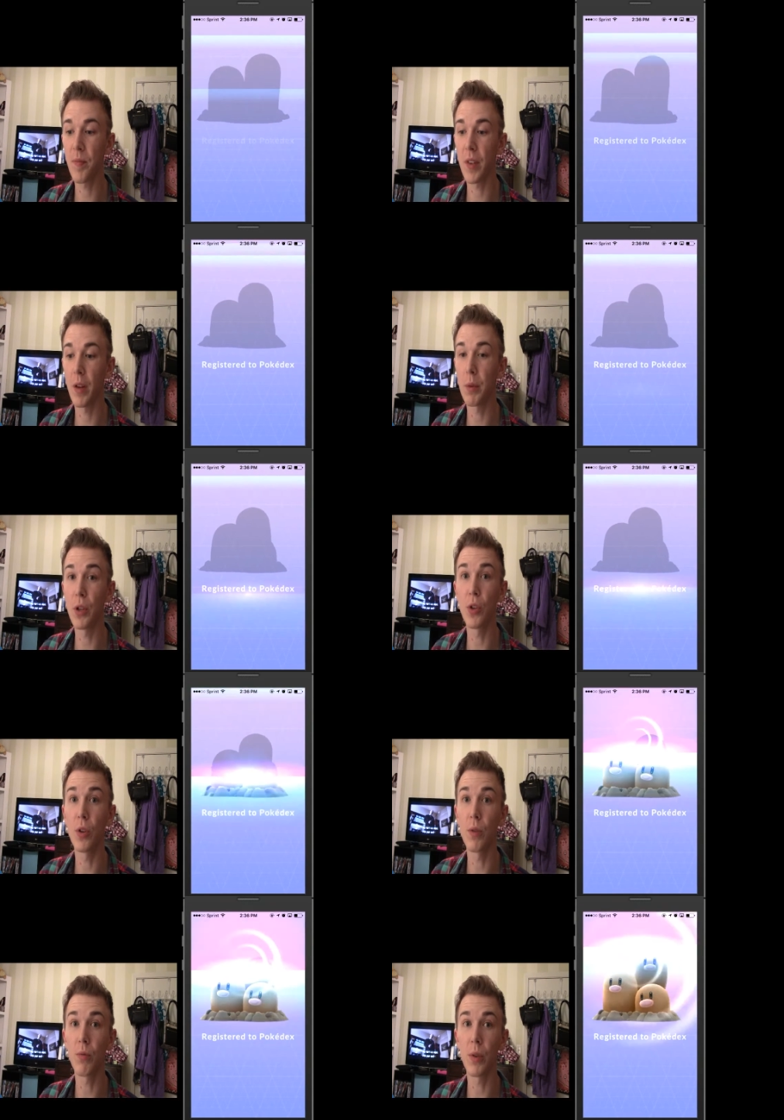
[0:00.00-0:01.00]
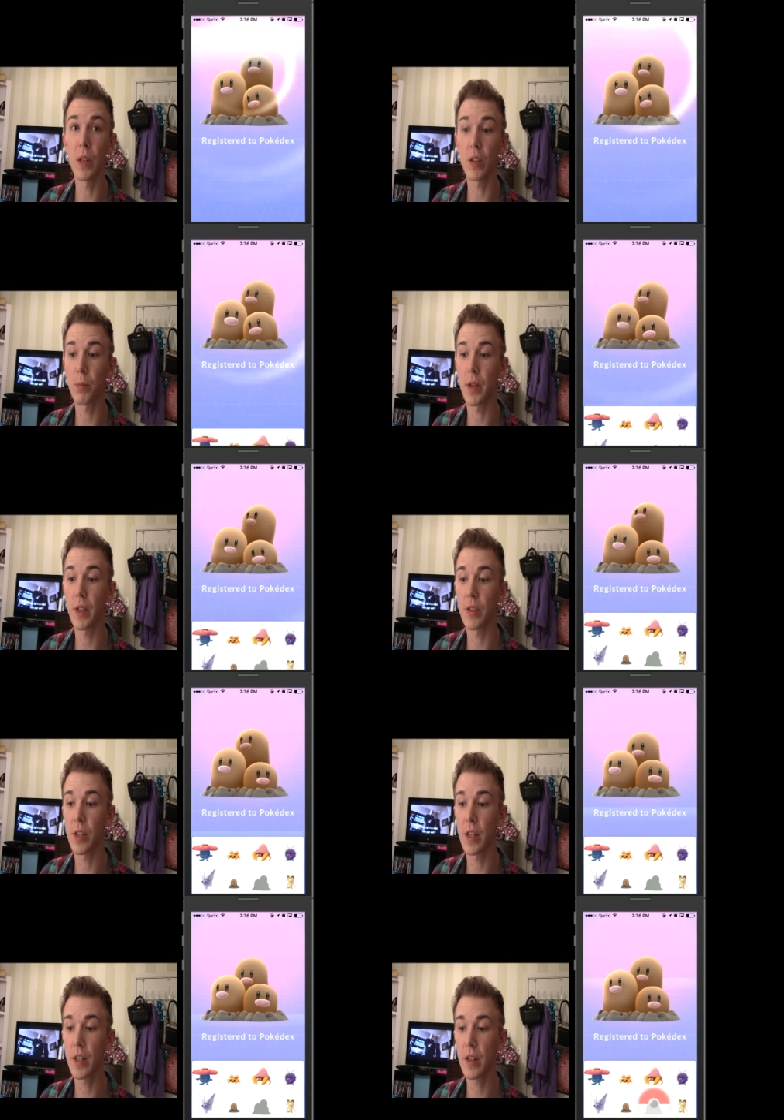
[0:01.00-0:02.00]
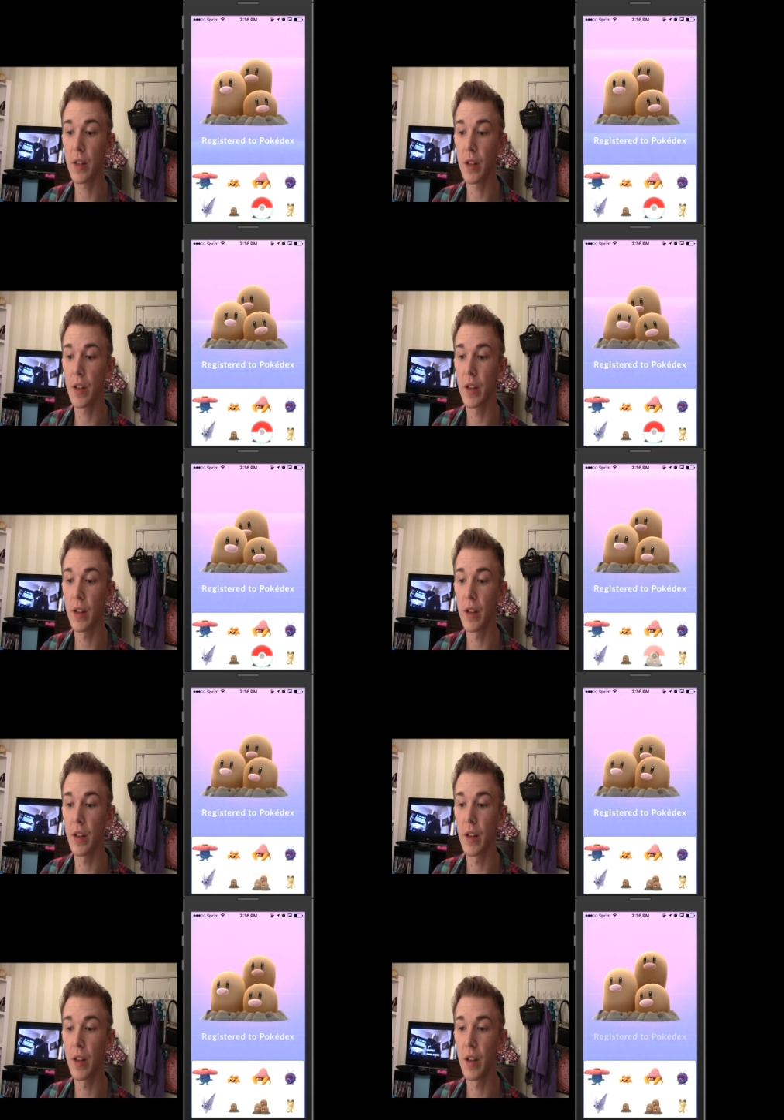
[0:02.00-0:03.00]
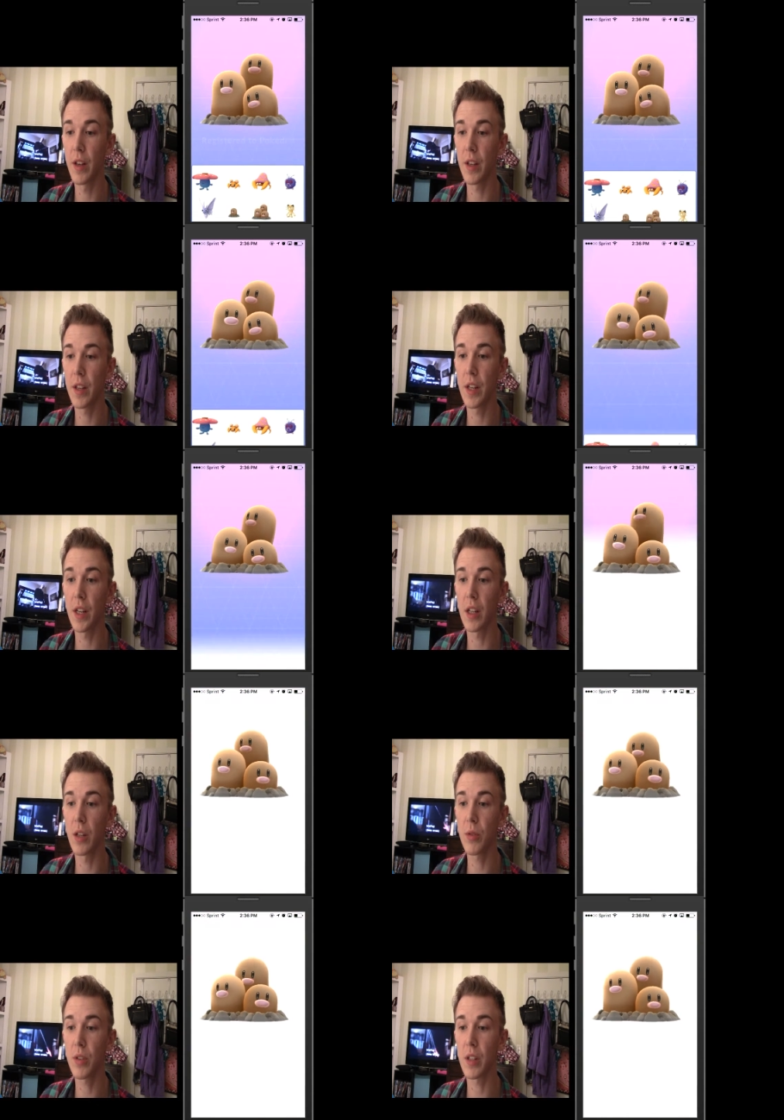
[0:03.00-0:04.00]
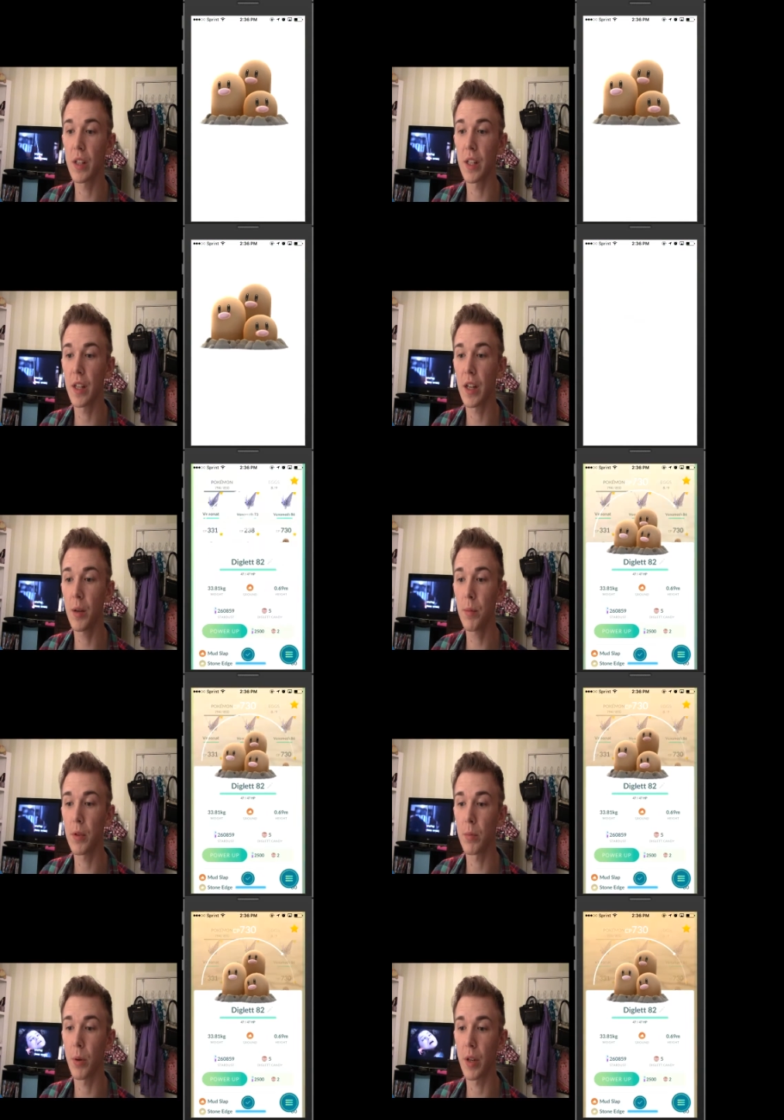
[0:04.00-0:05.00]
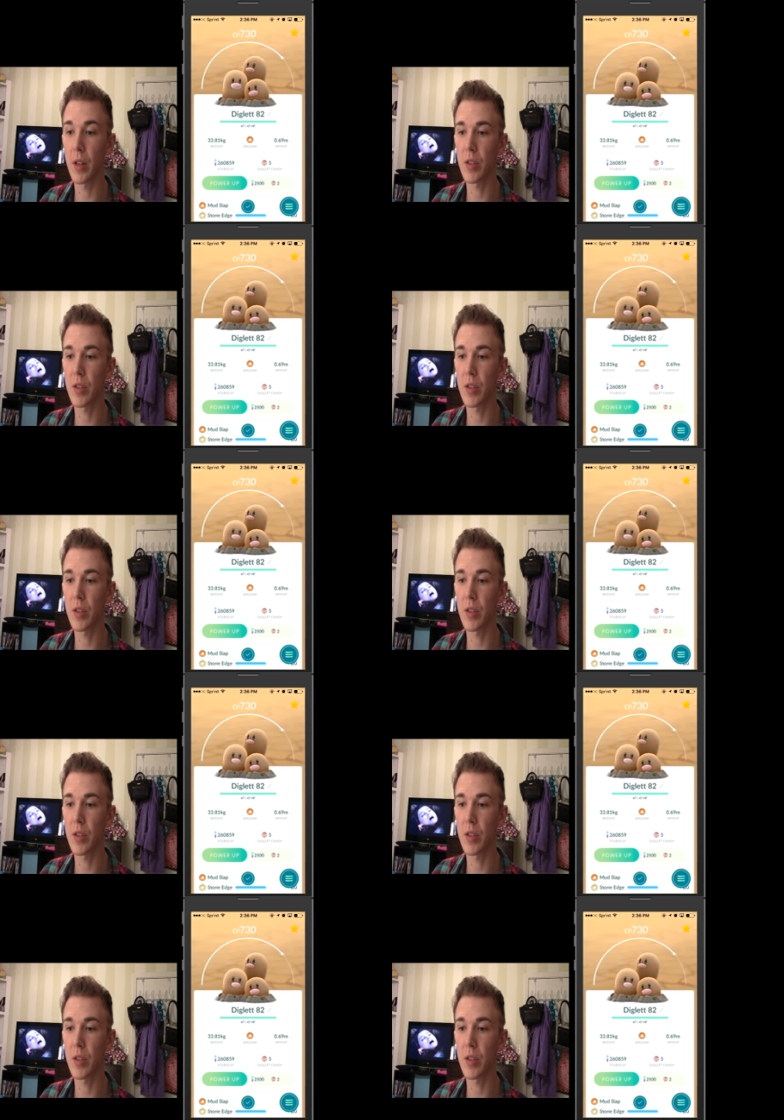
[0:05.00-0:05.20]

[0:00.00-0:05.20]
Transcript: That'll be good for the experience here. Getting close to cleaning up this Pokedex.